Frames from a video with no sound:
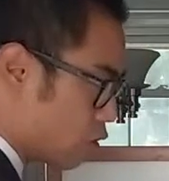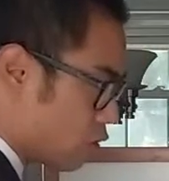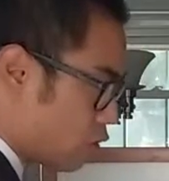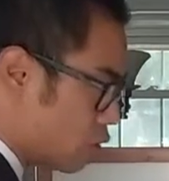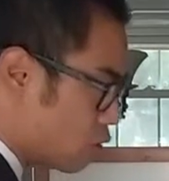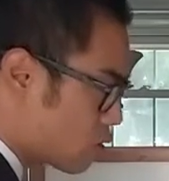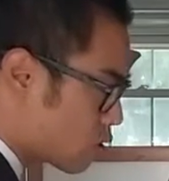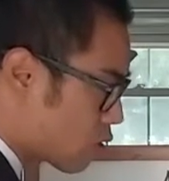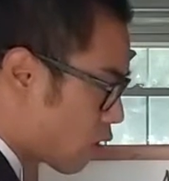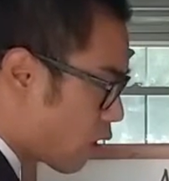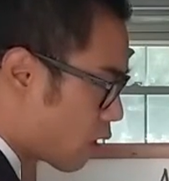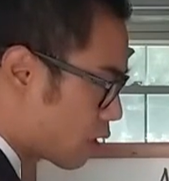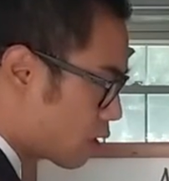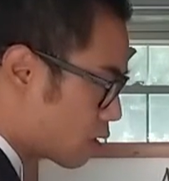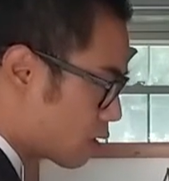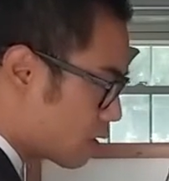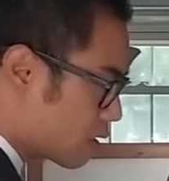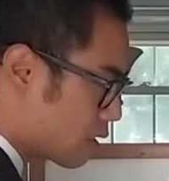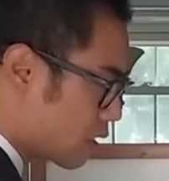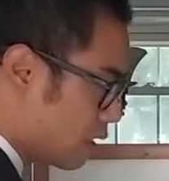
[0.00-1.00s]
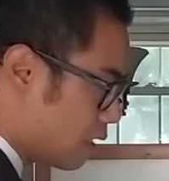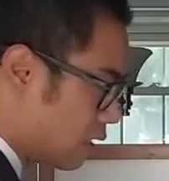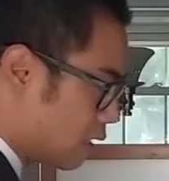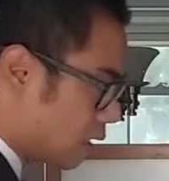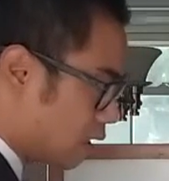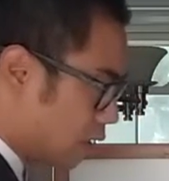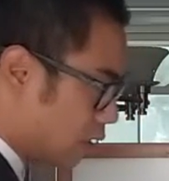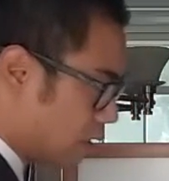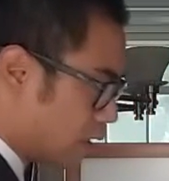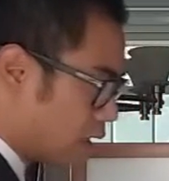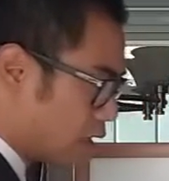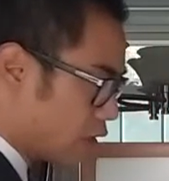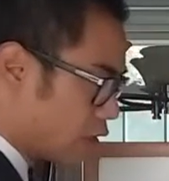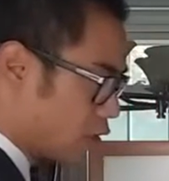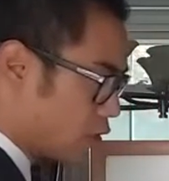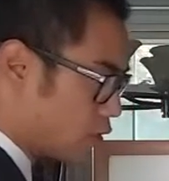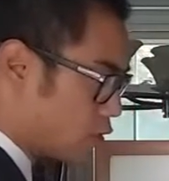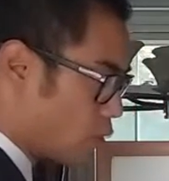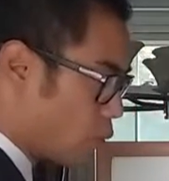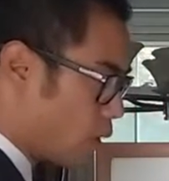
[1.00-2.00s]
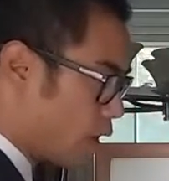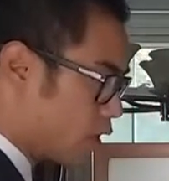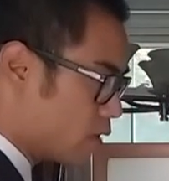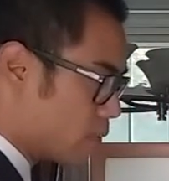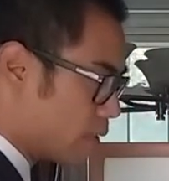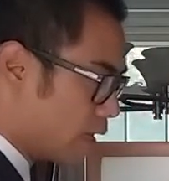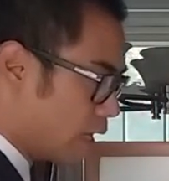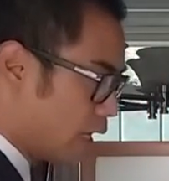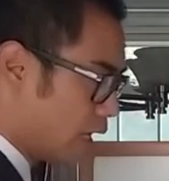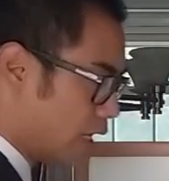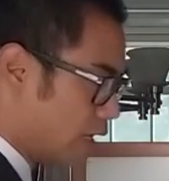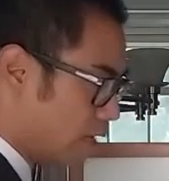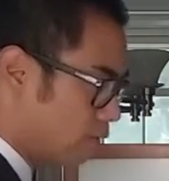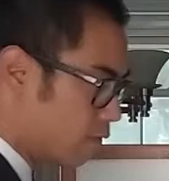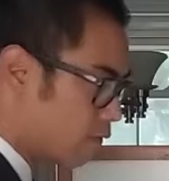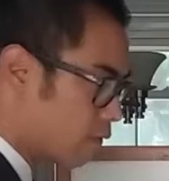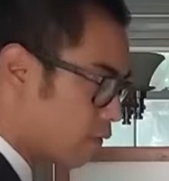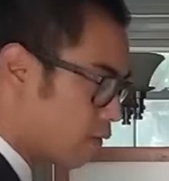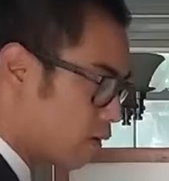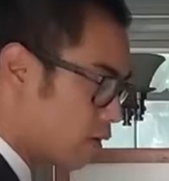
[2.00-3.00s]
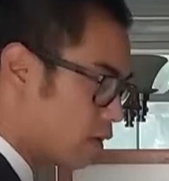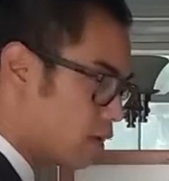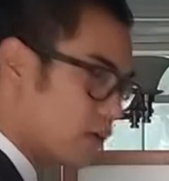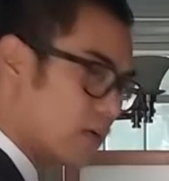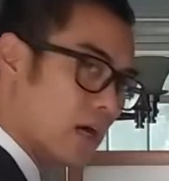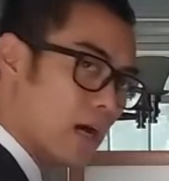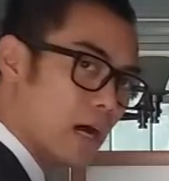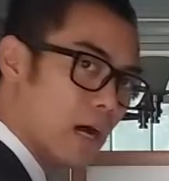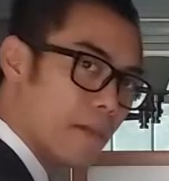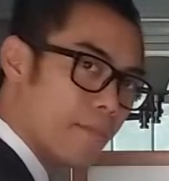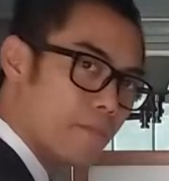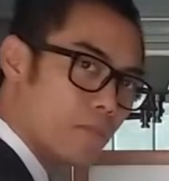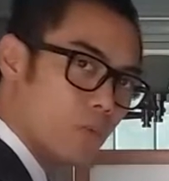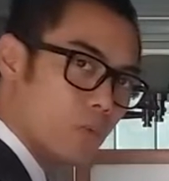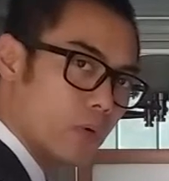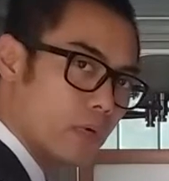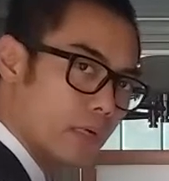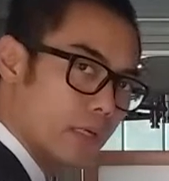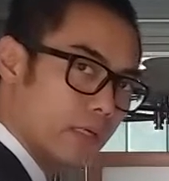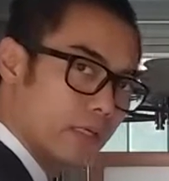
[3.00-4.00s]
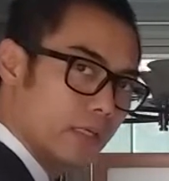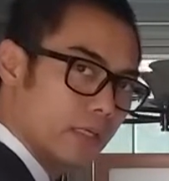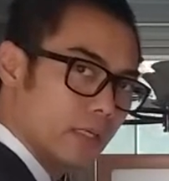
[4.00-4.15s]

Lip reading: you start seeing that the way you behave would